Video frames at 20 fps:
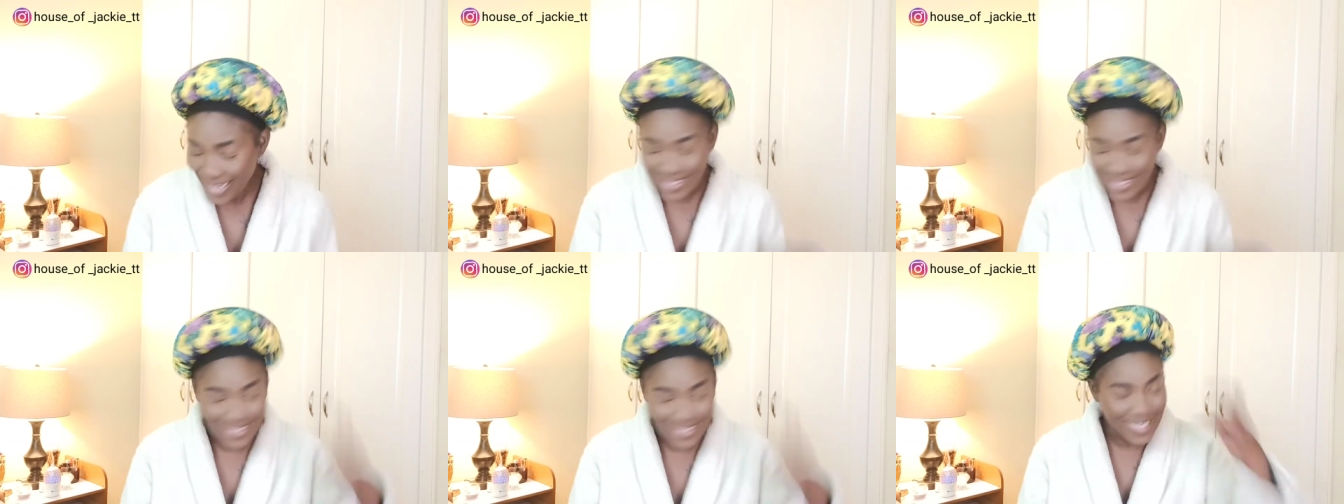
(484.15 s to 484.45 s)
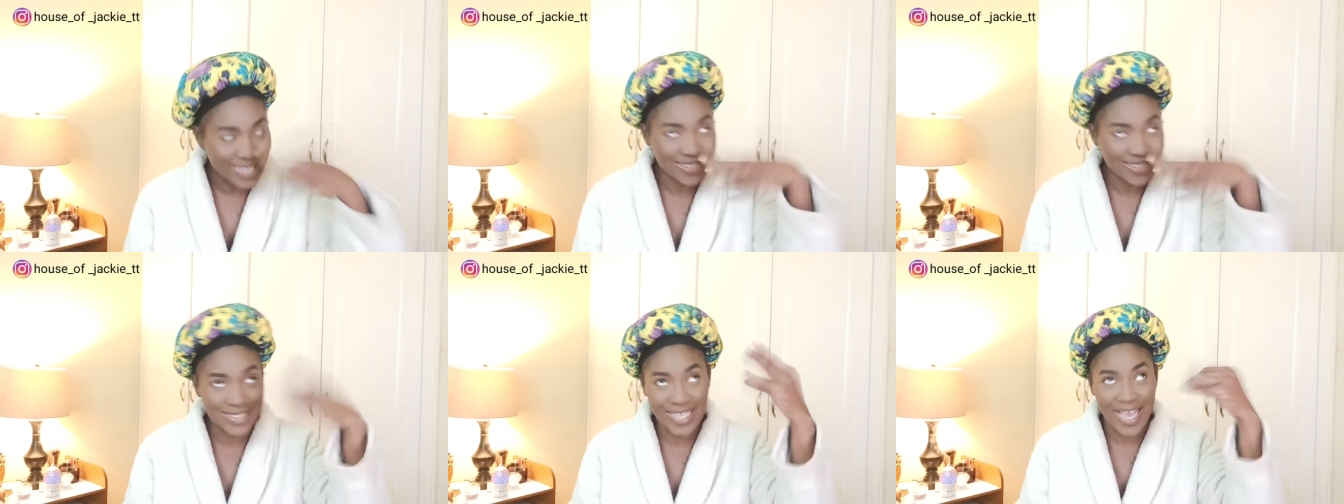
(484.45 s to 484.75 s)
Cause
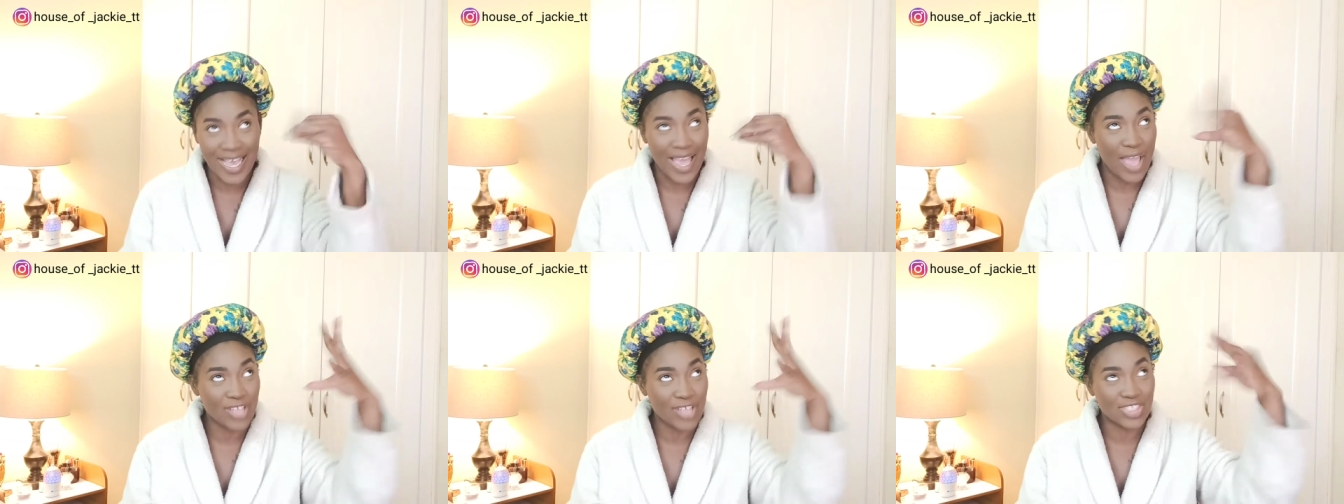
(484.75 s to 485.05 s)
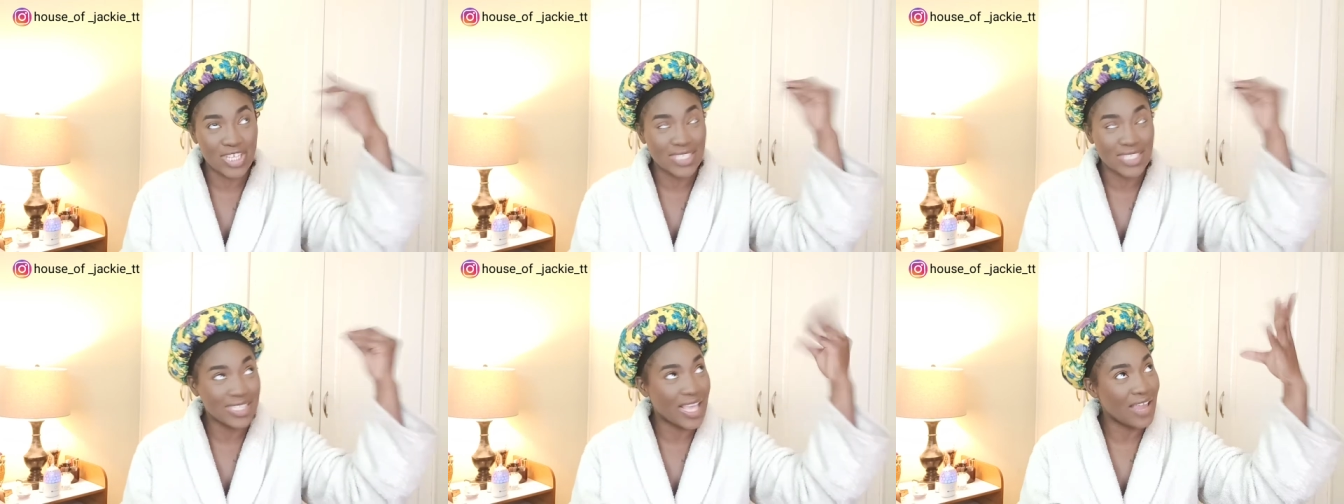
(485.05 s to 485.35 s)
I, I
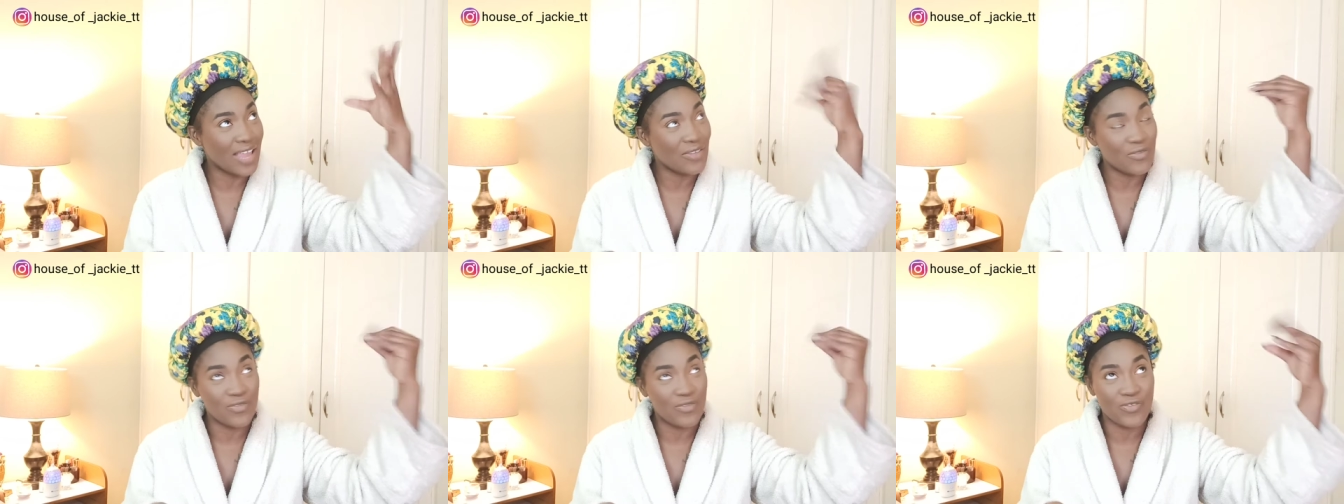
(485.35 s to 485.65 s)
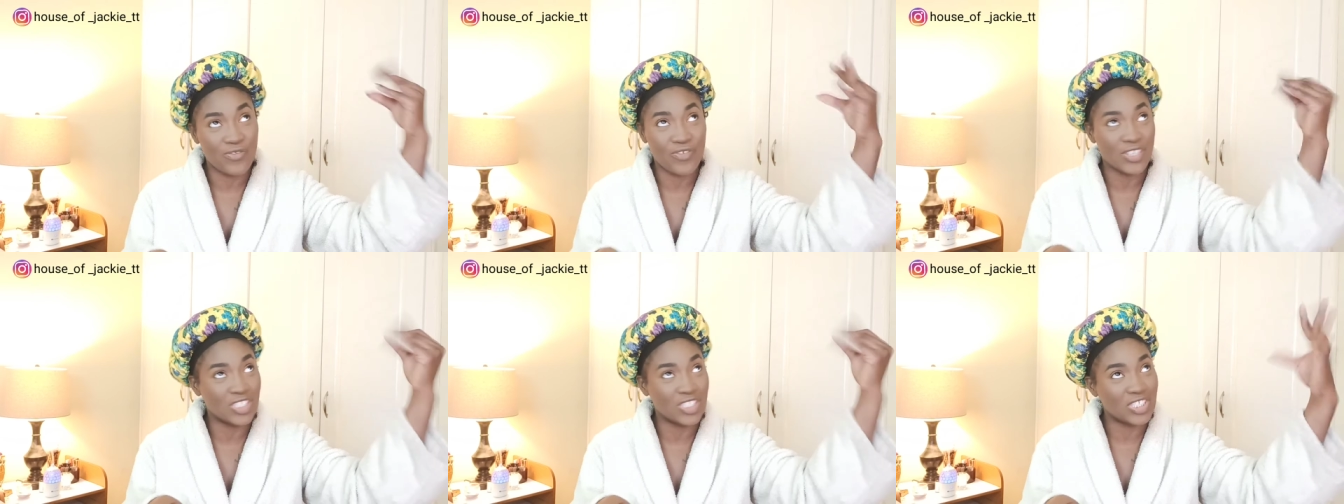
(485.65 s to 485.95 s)
just
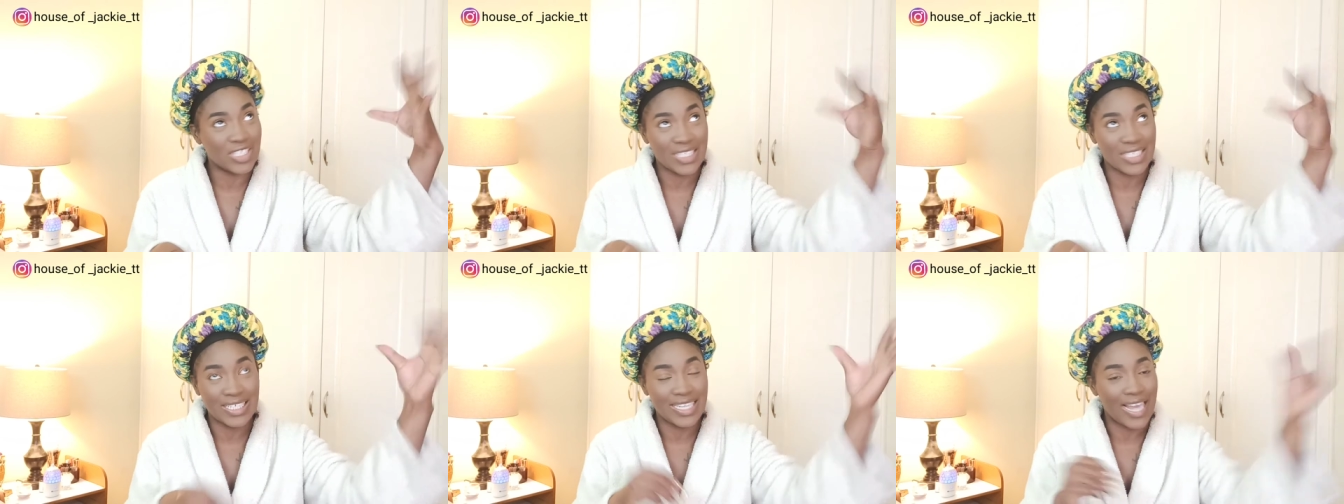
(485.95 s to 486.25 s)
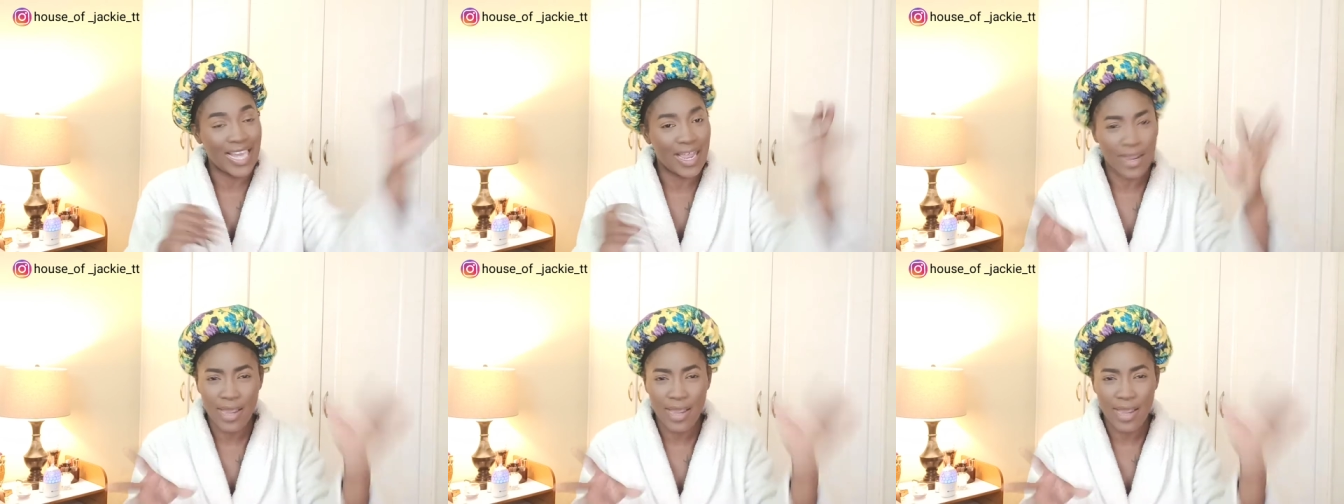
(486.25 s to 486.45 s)
envisioning.